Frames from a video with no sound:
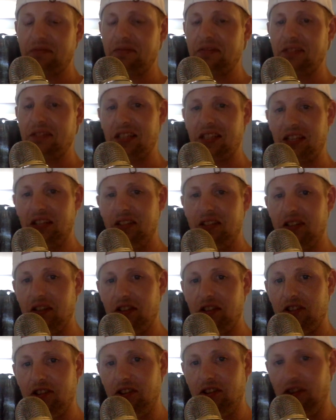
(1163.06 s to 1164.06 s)
Like I said, I
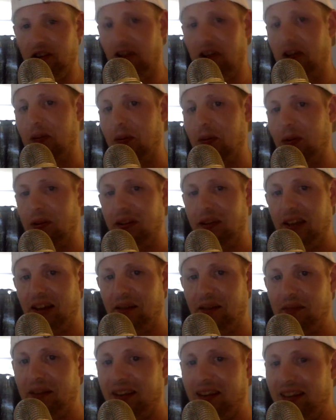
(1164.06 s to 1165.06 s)
shouldn't talk about
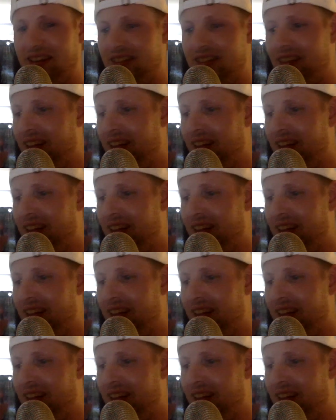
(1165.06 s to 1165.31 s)
that because